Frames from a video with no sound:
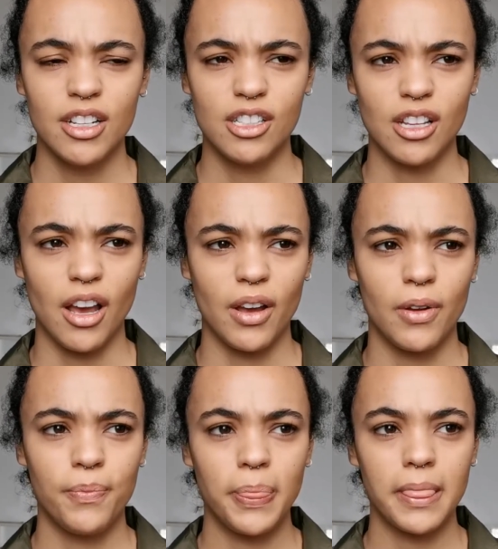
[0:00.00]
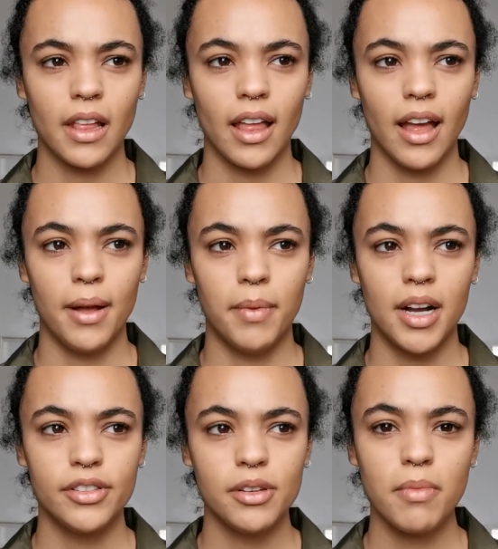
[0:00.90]
So
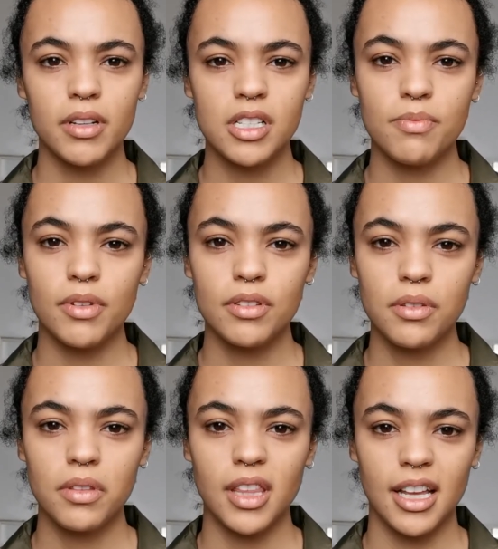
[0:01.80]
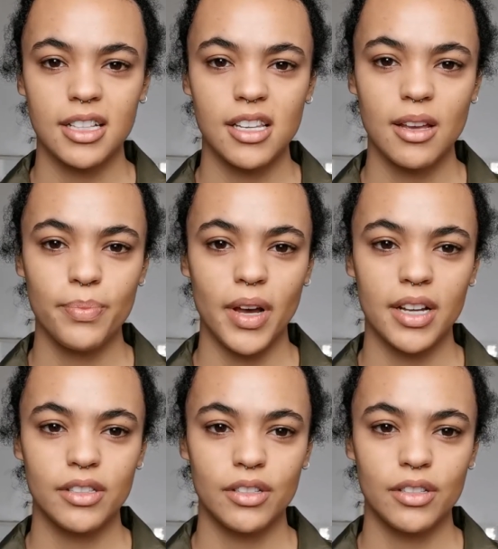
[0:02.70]
I do mostly musical theatre, but I